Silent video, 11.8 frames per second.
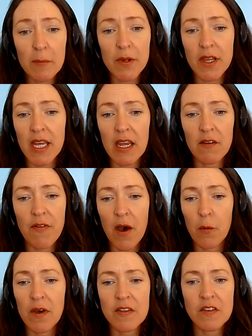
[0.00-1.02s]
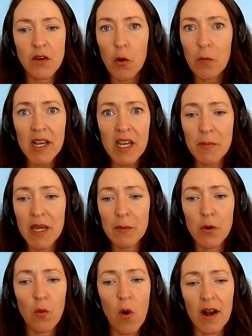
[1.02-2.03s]
believe that with so many
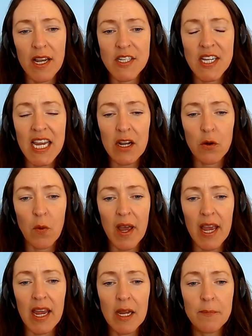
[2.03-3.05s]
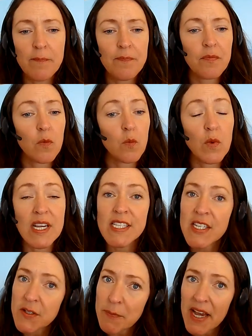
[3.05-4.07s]
people wanting to get away, we
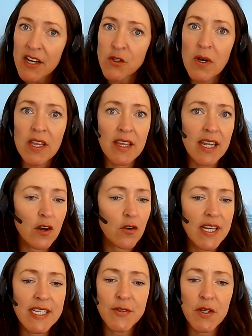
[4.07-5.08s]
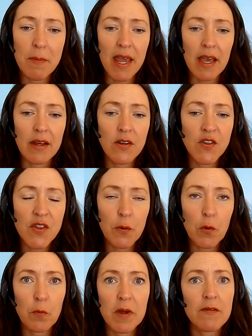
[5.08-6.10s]
suspect with increased demand, there
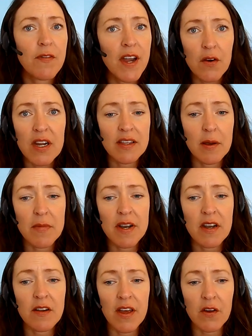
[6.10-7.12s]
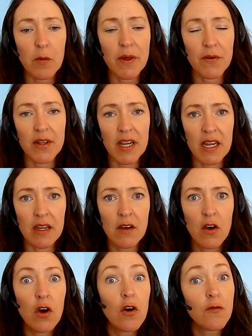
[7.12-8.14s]
will be very limited availability.
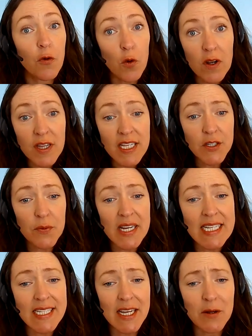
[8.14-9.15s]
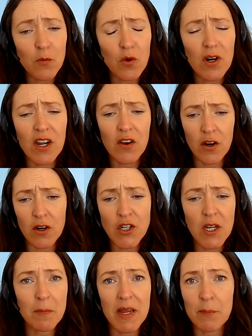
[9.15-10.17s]
For this reason, we're
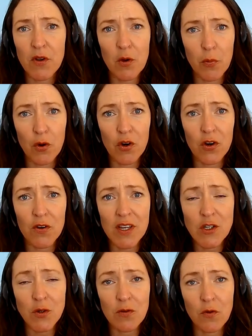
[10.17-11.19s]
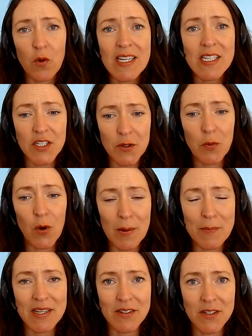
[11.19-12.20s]
encouraging people to book early to avoid
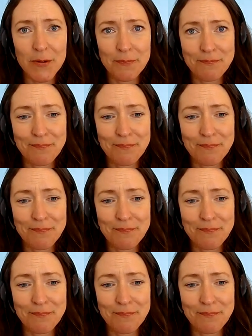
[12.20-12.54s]
disappointment.